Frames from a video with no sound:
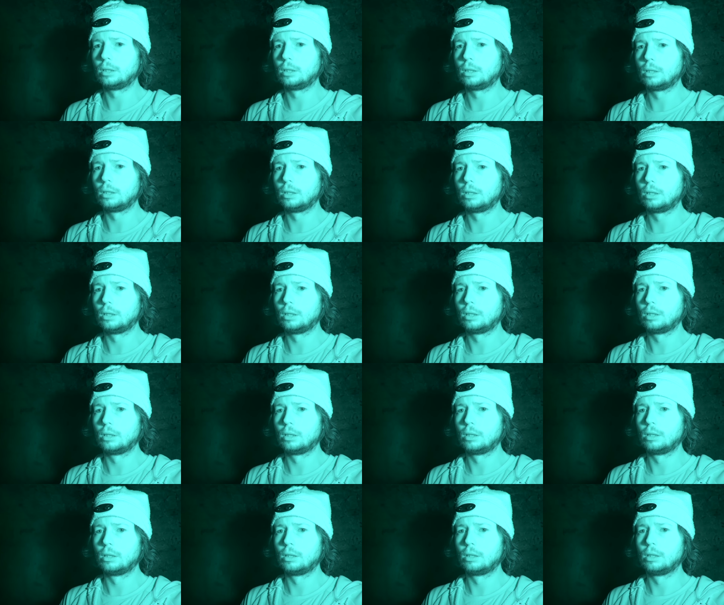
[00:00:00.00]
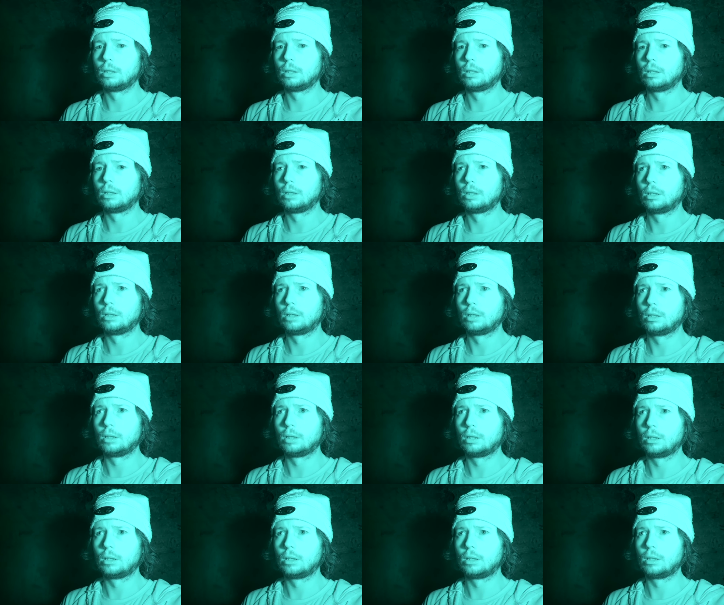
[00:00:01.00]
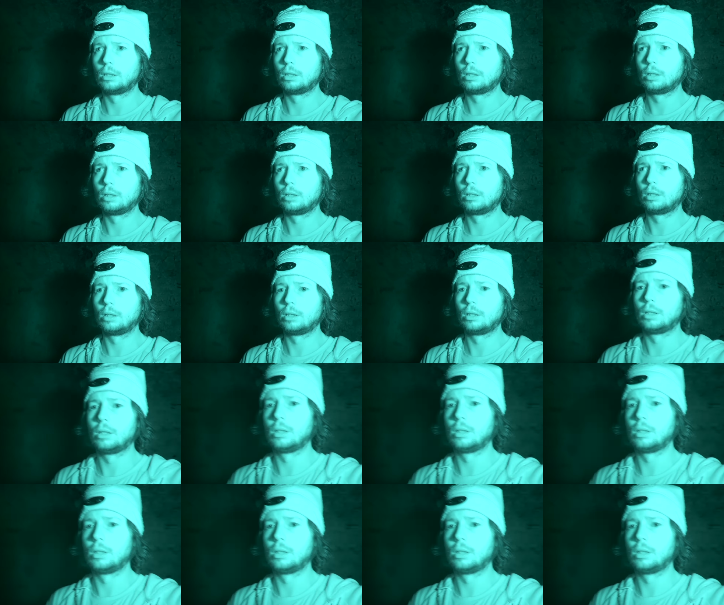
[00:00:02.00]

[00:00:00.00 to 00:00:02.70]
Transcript: Nothing is said.